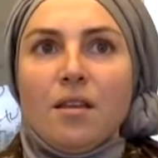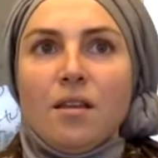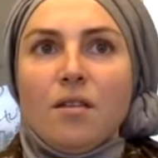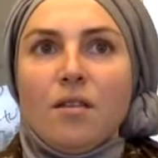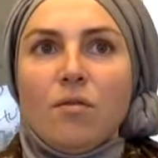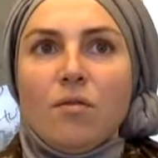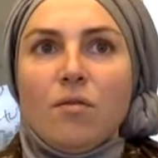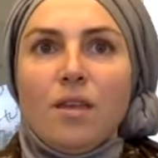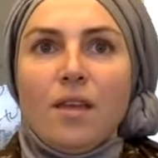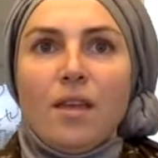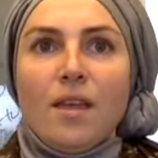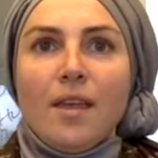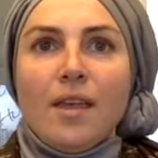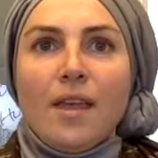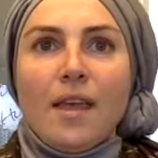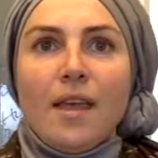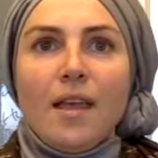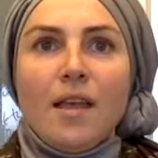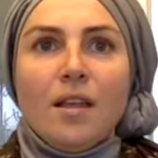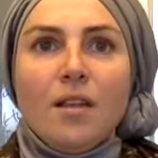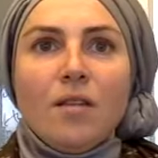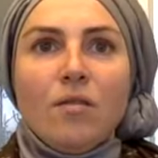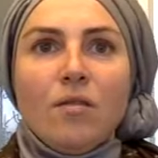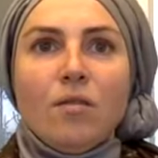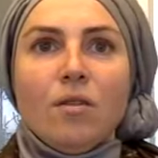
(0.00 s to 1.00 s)
they
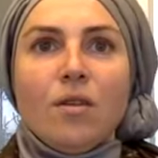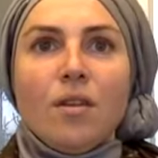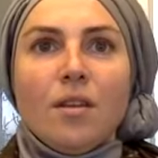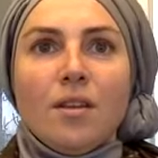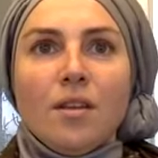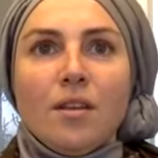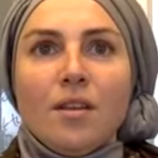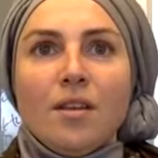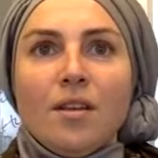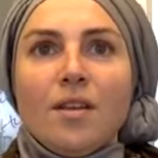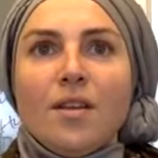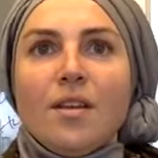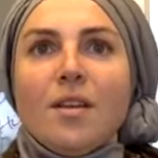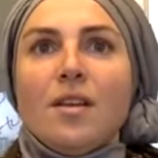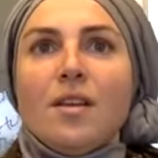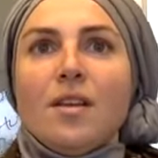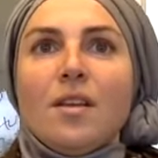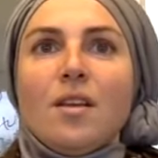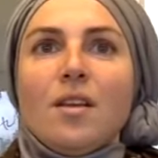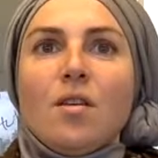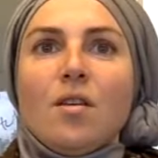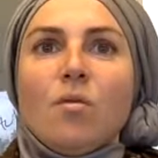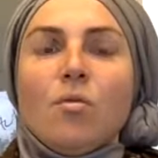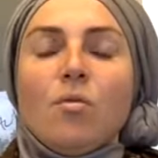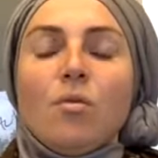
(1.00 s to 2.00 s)
can
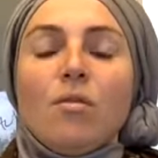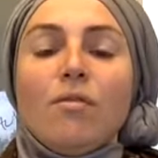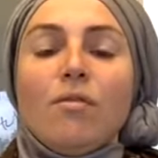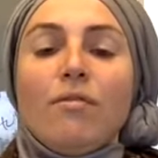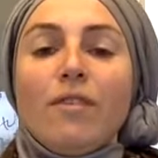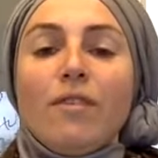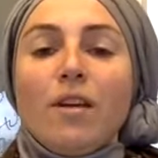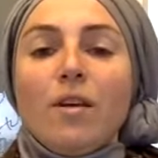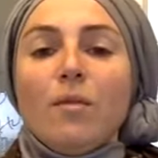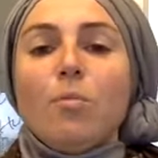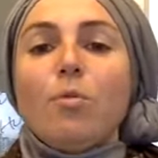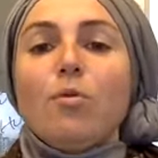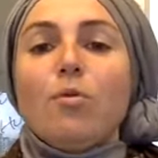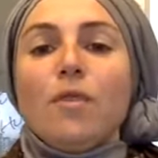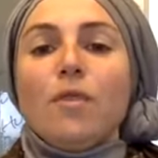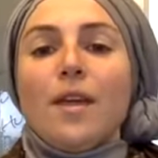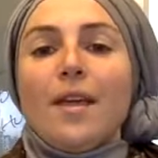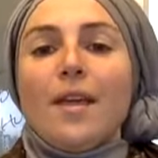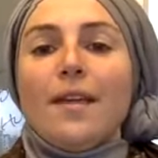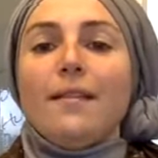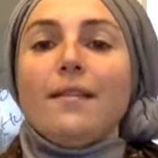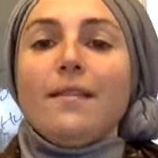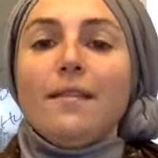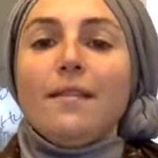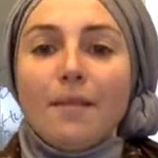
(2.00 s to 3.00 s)

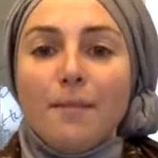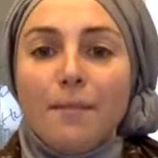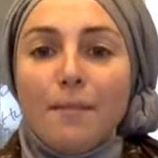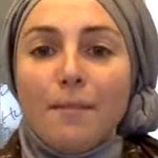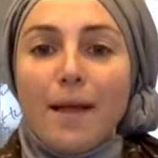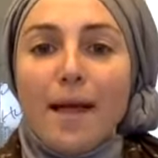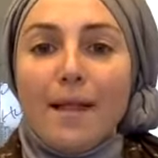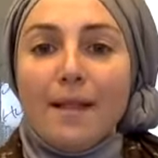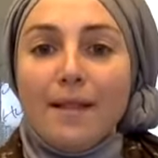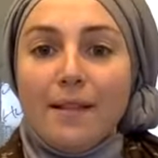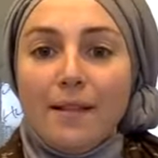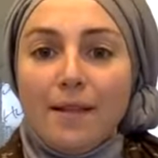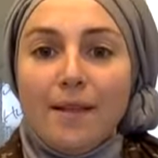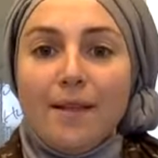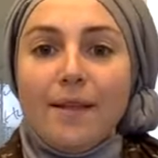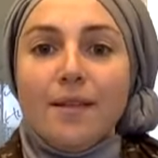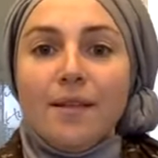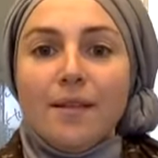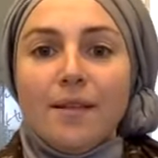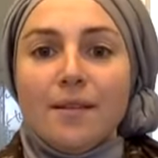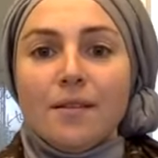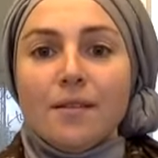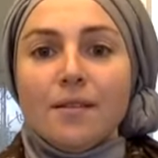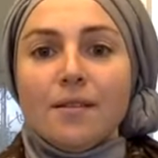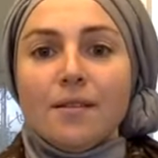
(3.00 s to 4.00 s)
reverberate badly
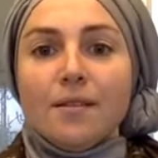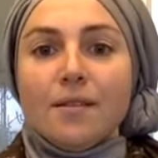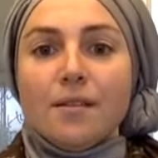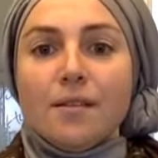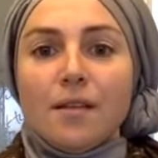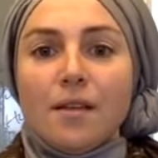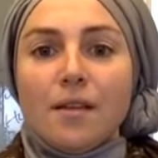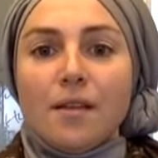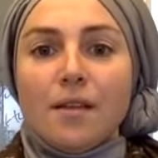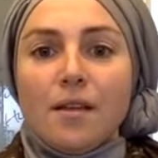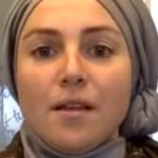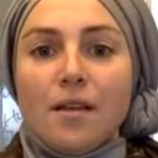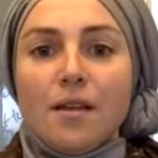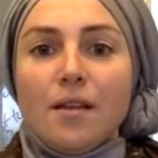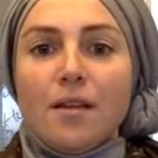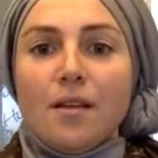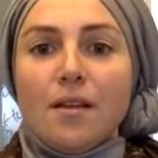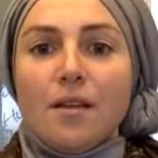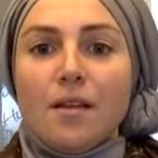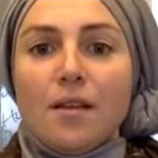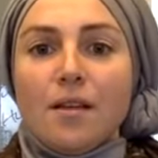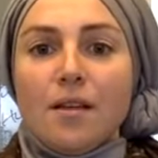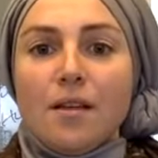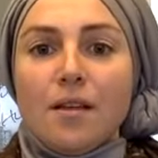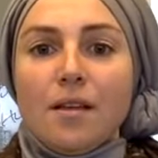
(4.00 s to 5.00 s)

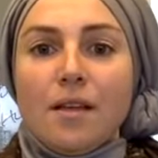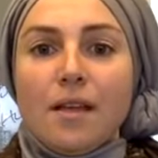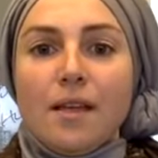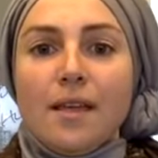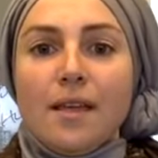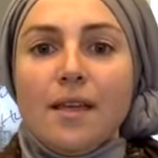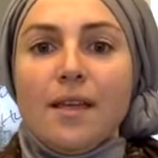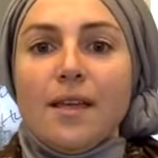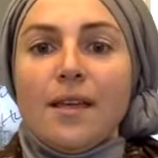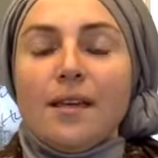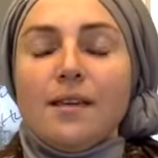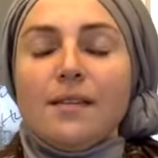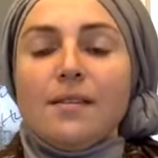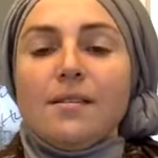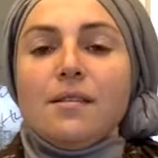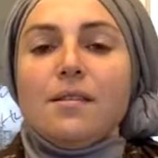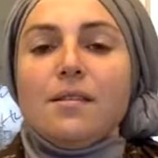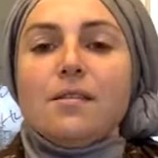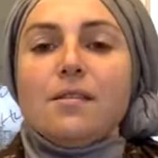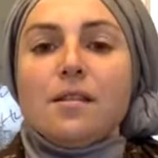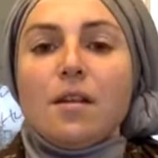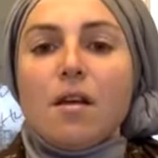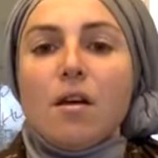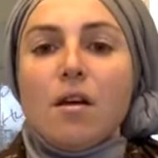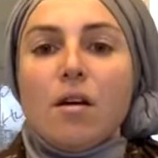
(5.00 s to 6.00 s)
uh, in cases
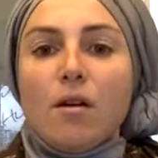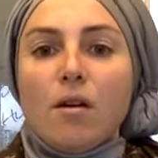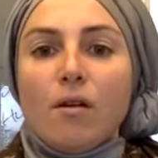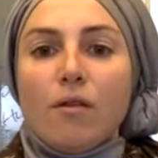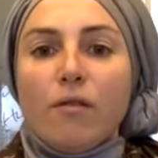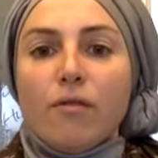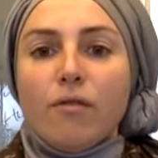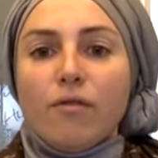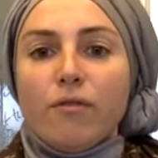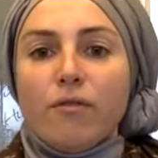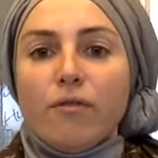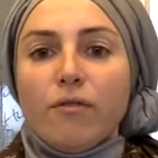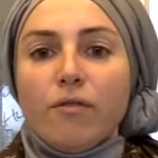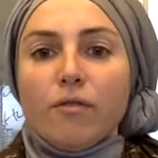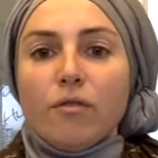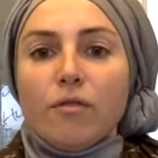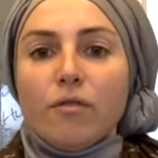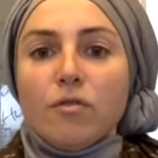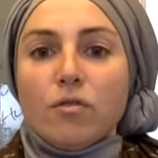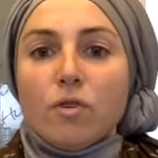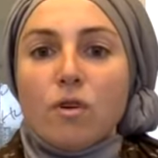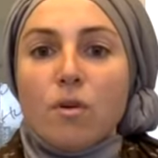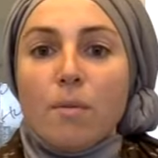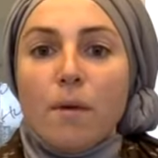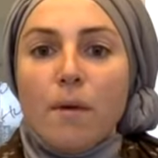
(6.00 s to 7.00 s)
of
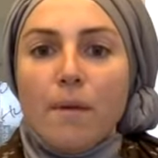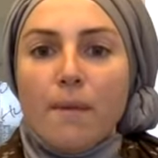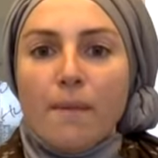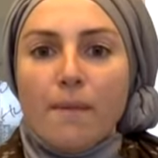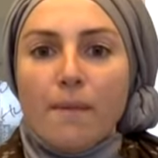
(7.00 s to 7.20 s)
trauma.